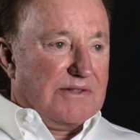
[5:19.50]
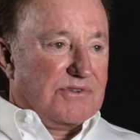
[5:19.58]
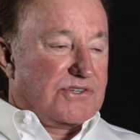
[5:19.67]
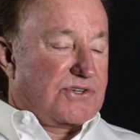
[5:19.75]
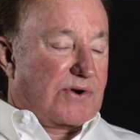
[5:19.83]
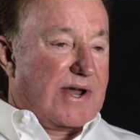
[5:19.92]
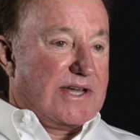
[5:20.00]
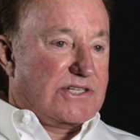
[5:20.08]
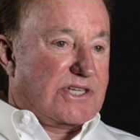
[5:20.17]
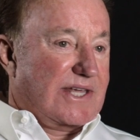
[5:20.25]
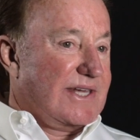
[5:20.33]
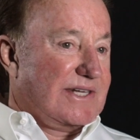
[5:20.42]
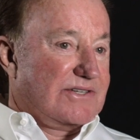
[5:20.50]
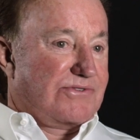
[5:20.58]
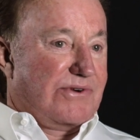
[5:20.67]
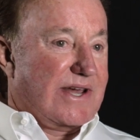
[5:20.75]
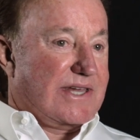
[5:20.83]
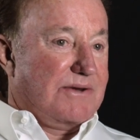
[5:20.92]
the strange thing is,
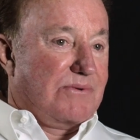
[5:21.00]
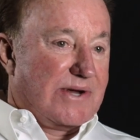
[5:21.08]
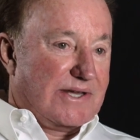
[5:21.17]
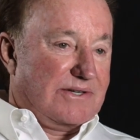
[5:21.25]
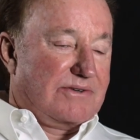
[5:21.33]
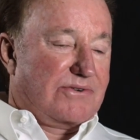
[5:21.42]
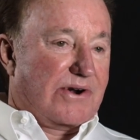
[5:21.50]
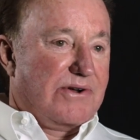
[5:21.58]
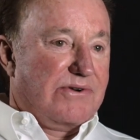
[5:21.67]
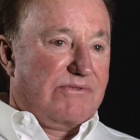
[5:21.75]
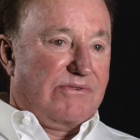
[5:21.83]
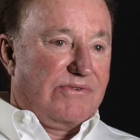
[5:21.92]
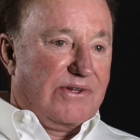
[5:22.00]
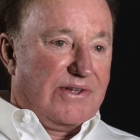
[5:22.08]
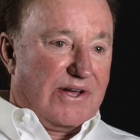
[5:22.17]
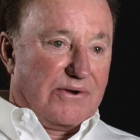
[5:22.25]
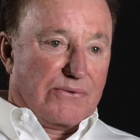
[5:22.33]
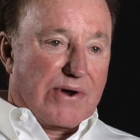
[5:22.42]
Ricky went and drove
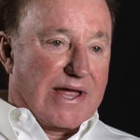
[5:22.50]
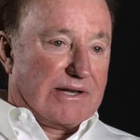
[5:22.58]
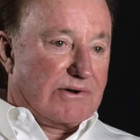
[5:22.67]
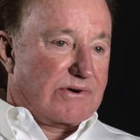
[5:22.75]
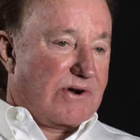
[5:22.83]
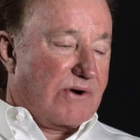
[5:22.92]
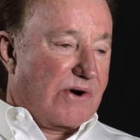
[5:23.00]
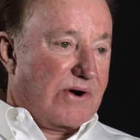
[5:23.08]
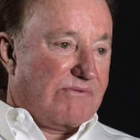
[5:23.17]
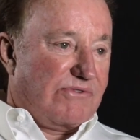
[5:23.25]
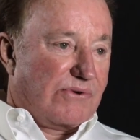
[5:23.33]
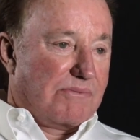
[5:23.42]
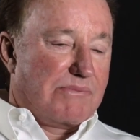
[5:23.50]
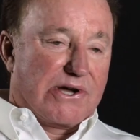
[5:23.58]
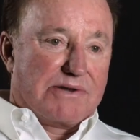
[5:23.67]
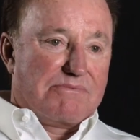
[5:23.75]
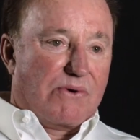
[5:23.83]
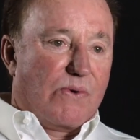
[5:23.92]
a Wrangler car for
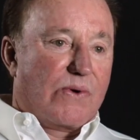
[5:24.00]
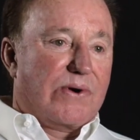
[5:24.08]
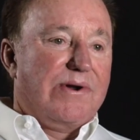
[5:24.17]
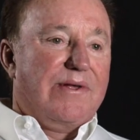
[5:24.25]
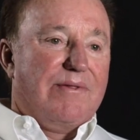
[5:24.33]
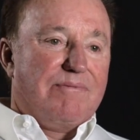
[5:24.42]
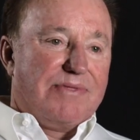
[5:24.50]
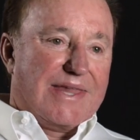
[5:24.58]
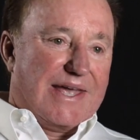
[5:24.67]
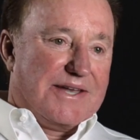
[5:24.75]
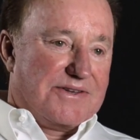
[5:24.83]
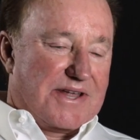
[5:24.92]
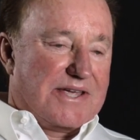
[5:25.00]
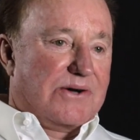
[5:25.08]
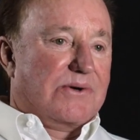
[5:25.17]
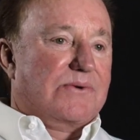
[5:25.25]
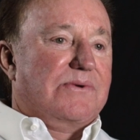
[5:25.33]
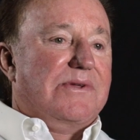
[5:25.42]
Bud Moore, and
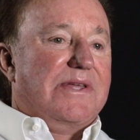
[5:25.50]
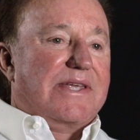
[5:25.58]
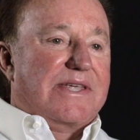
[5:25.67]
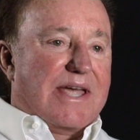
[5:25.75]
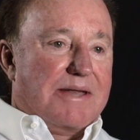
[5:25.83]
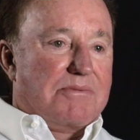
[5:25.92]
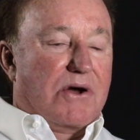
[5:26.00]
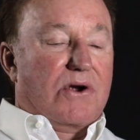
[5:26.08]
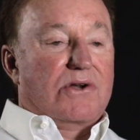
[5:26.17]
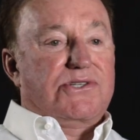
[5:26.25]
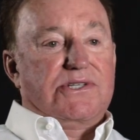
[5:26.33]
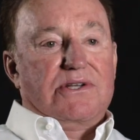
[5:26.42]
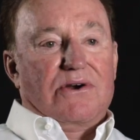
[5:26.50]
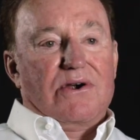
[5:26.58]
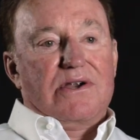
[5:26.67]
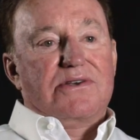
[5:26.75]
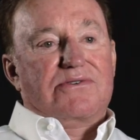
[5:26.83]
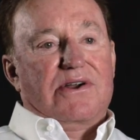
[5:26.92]
Dale came to
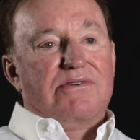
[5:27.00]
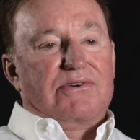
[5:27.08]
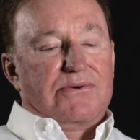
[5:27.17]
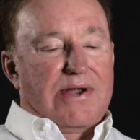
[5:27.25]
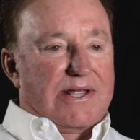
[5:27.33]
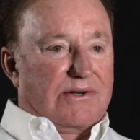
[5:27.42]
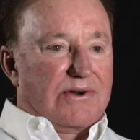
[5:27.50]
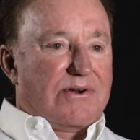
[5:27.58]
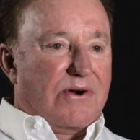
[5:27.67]
RCR and drove a Wrangler